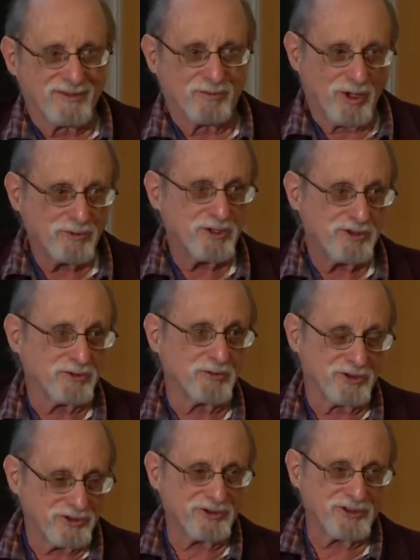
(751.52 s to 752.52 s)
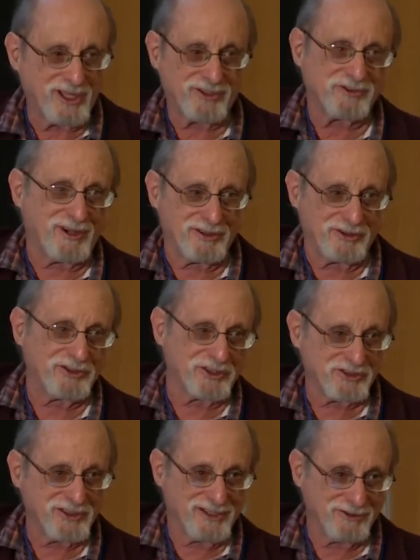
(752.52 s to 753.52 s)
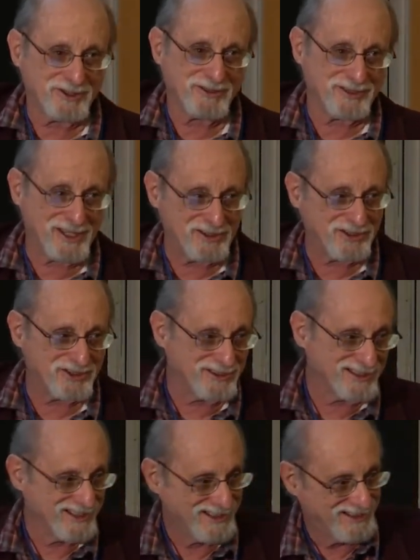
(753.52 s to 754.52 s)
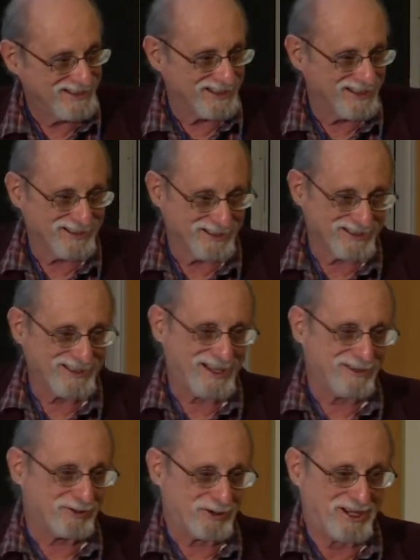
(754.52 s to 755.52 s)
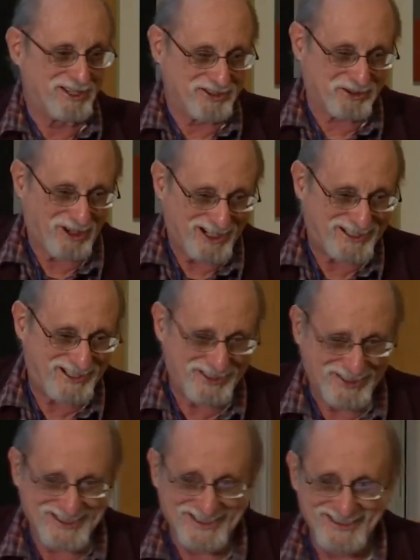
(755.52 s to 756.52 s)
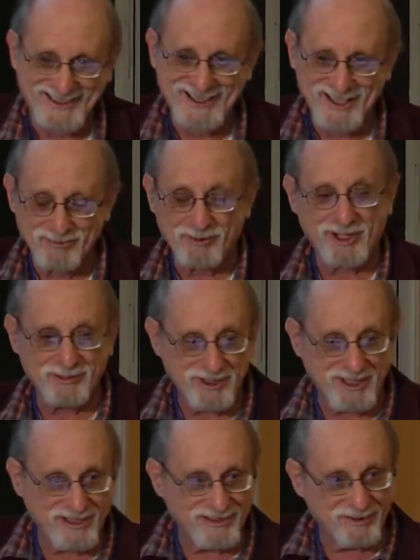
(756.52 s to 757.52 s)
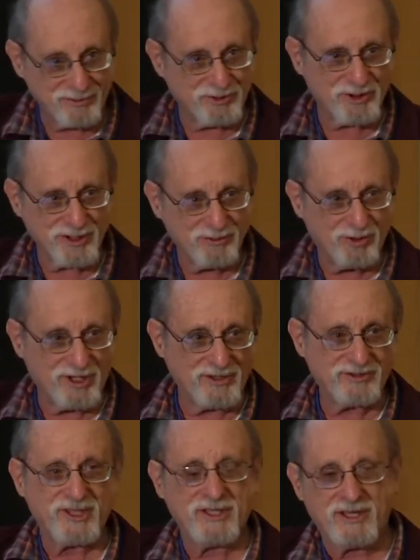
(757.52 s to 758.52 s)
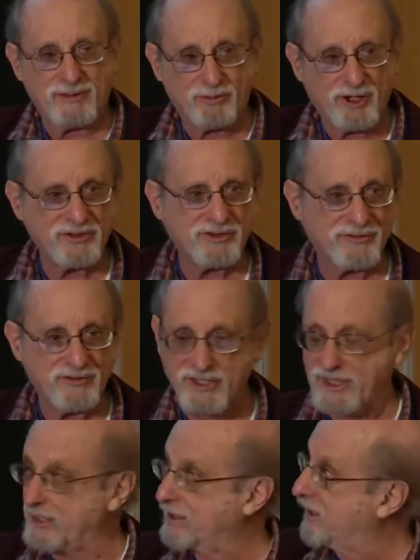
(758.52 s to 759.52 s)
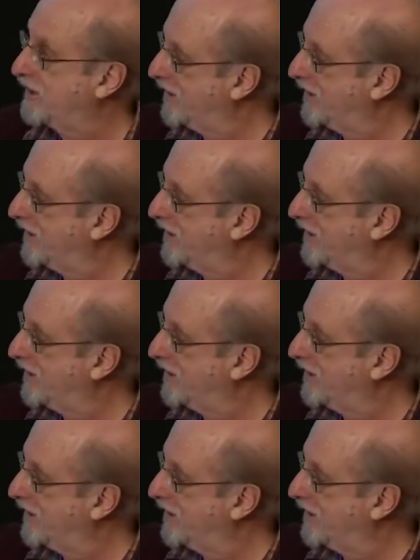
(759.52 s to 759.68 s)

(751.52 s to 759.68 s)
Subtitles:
one reason was to satisfy the 6 standard deviation Alvarez criterion. But I mean, it really was an impressive thing